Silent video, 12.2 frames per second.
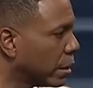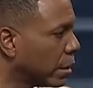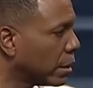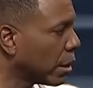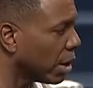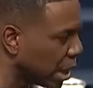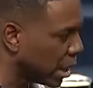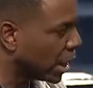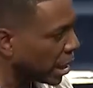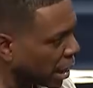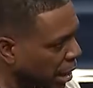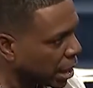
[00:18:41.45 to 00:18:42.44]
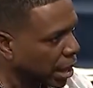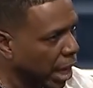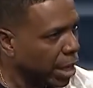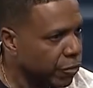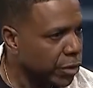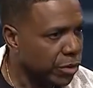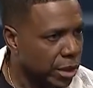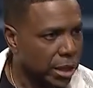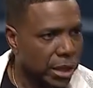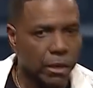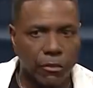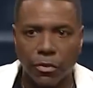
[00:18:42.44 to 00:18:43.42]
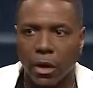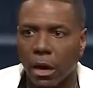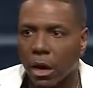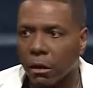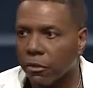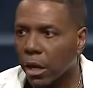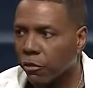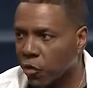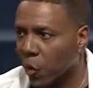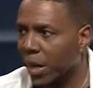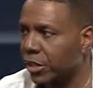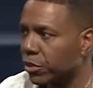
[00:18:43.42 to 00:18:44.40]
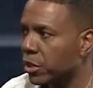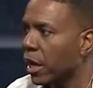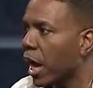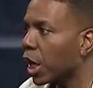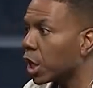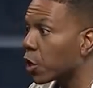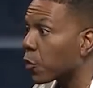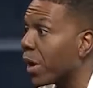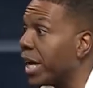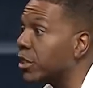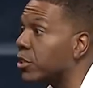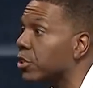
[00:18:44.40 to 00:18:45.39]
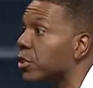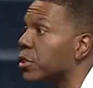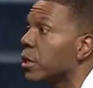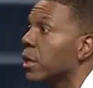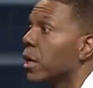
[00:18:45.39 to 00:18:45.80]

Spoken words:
No, he gave you the gift of grace, and grace,